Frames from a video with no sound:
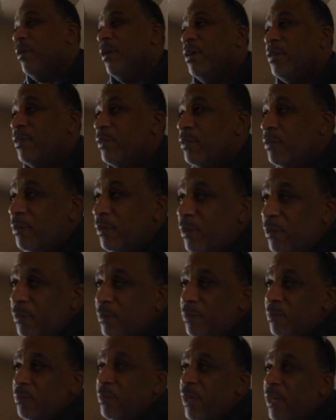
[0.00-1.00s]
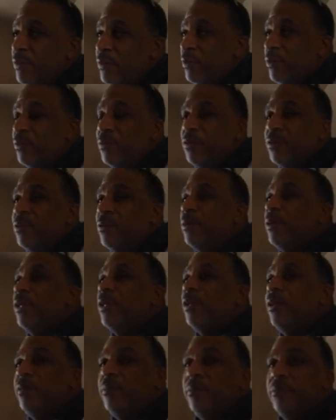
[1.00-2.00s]
across the street, I sold for
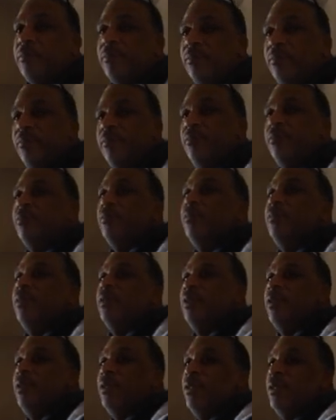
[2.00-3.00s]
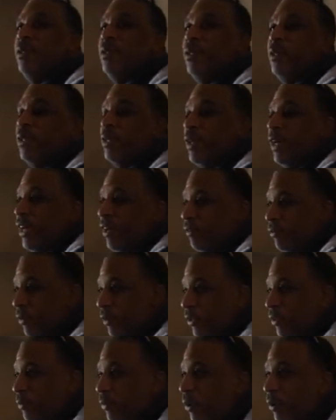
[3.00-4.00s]
280. Really? And I have
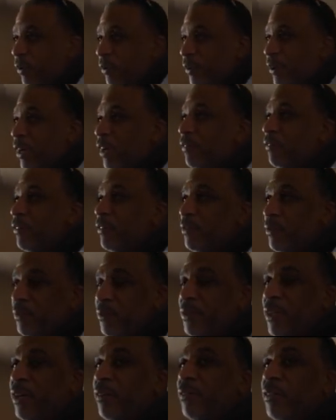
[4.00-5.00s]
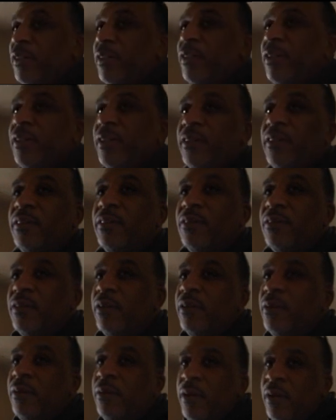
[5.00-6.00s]
one on the market now for 270, and
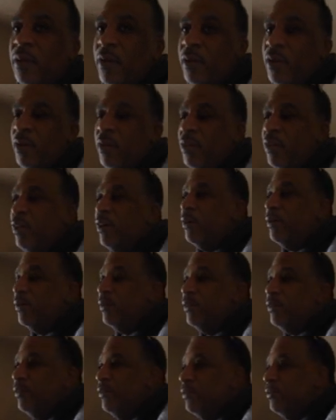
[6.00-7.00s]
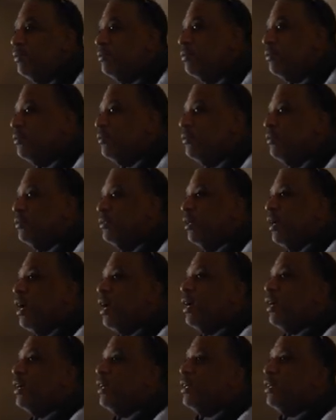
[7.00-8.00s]
so you know, size?
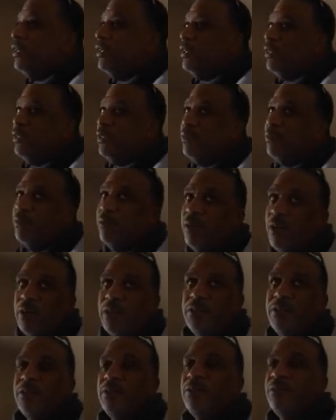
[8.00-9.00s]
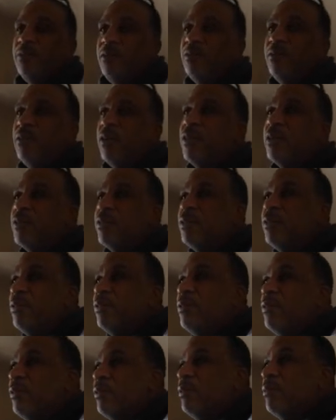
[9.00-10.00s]
uh, larger, a little larger,
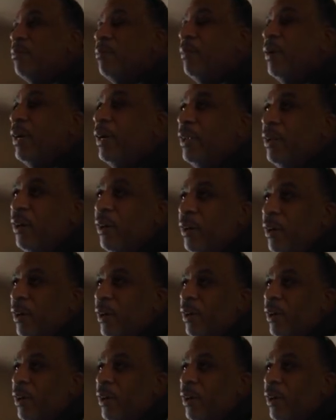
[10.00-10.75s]
but